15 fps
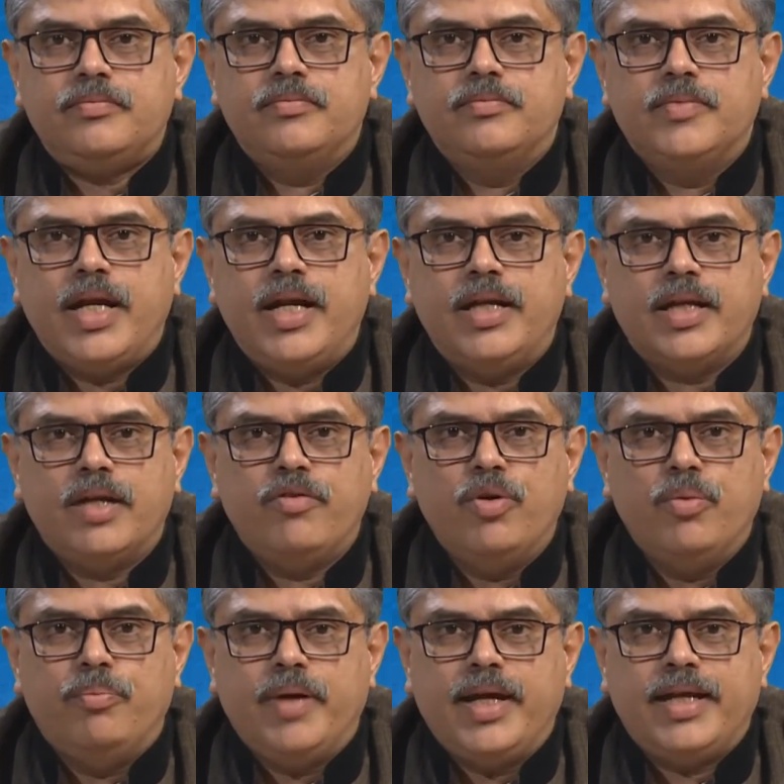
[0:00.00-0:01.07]
The
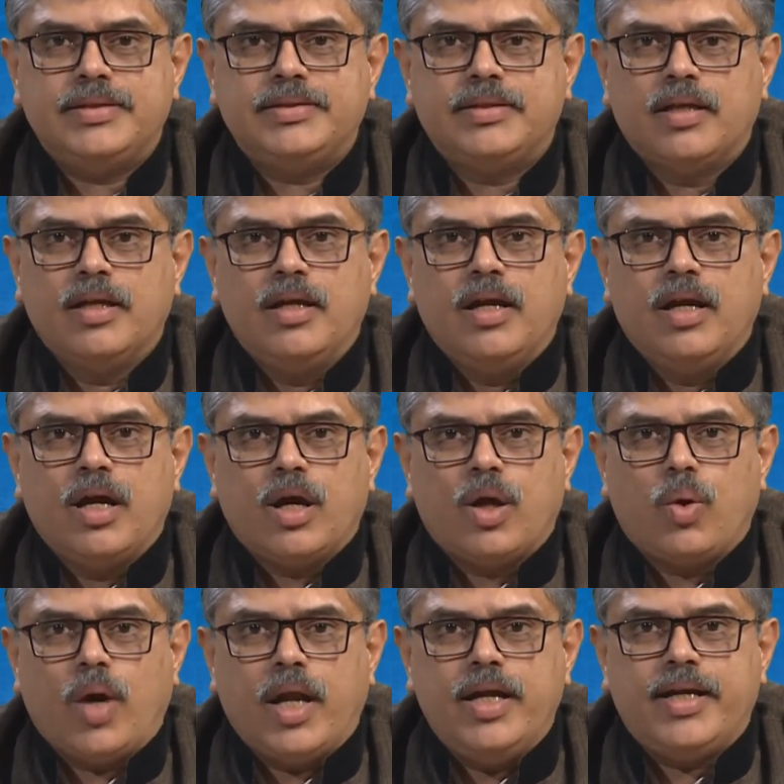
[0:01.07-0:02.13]
interview-based
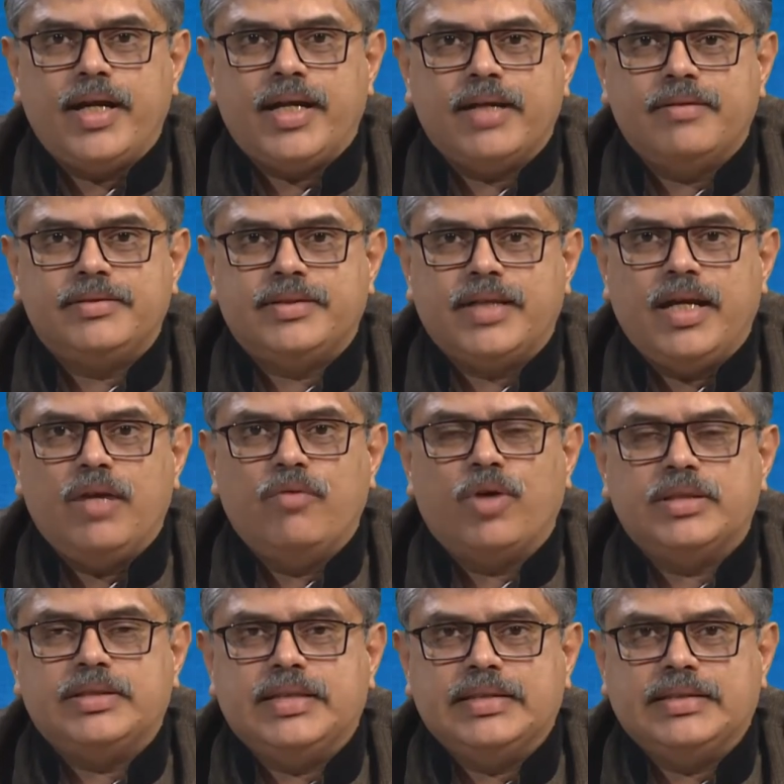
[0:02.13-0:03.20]
qualitative study
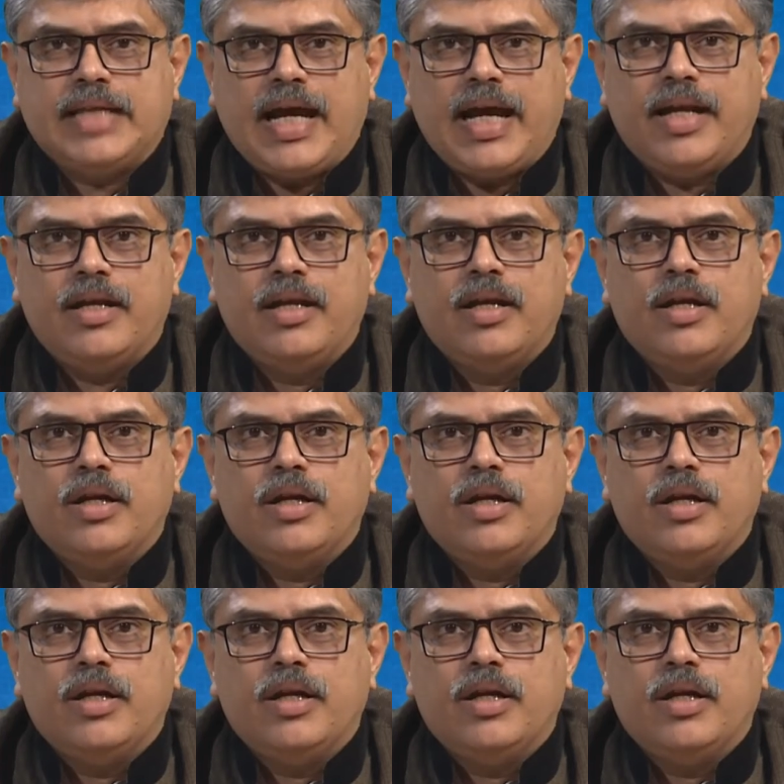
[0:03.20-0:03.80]
was designed